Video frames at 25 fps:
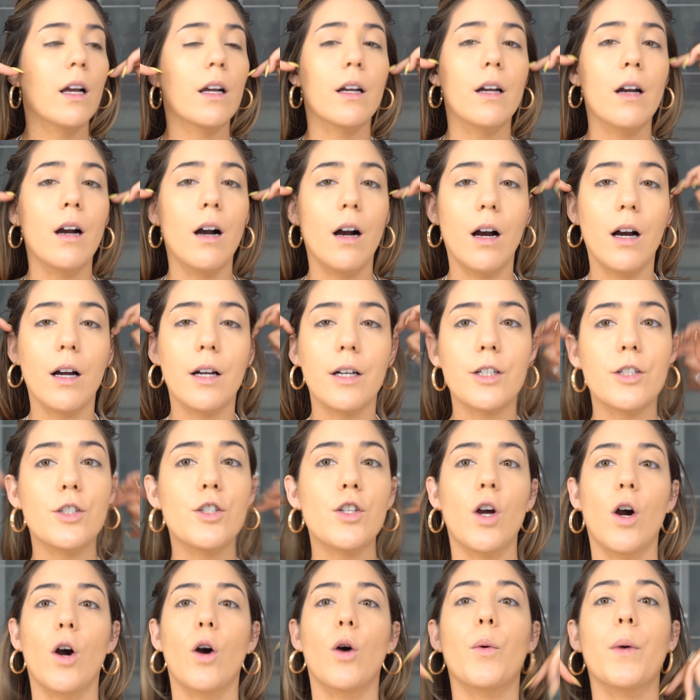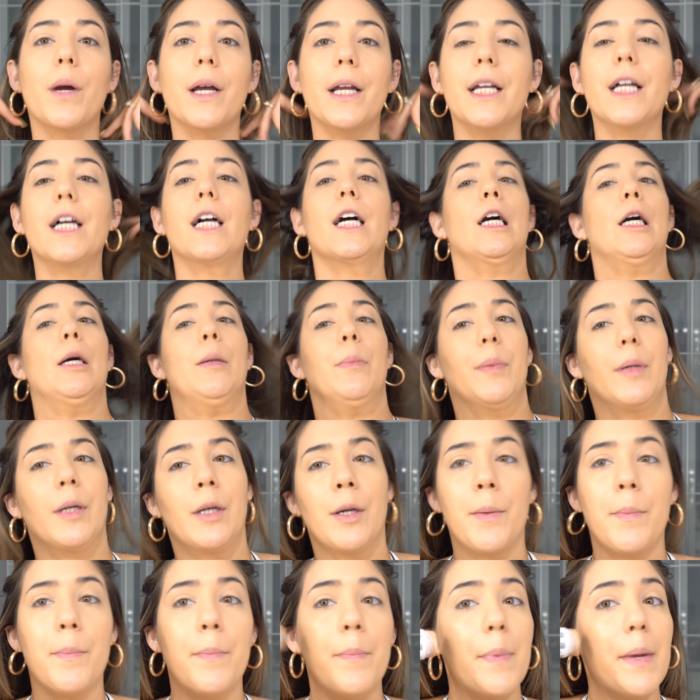contour it up
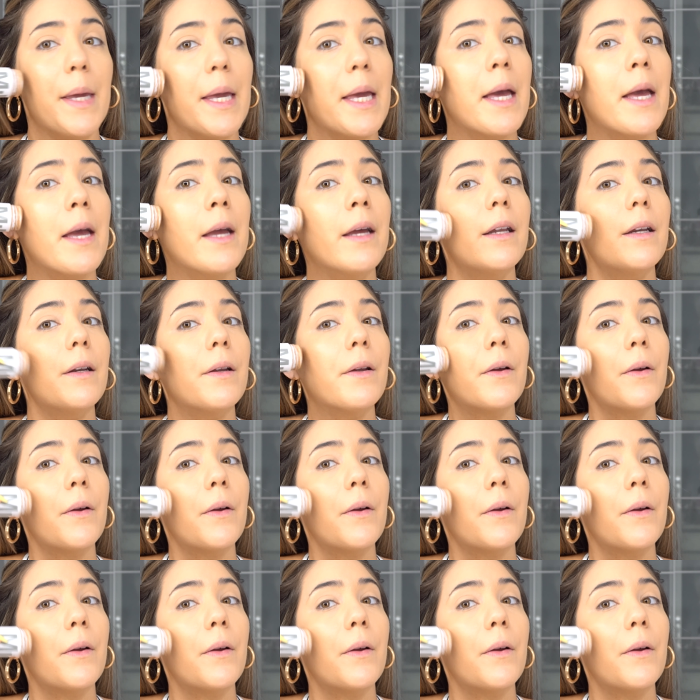a bit.